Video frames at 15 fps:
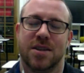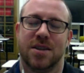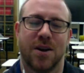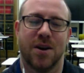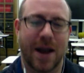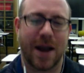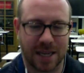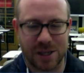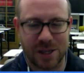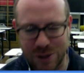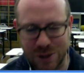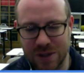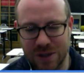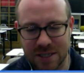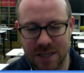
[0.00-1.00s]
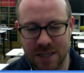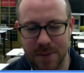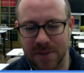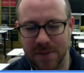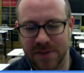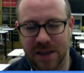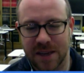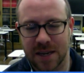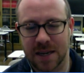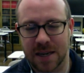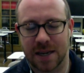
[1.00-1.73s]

I can do this type of thing.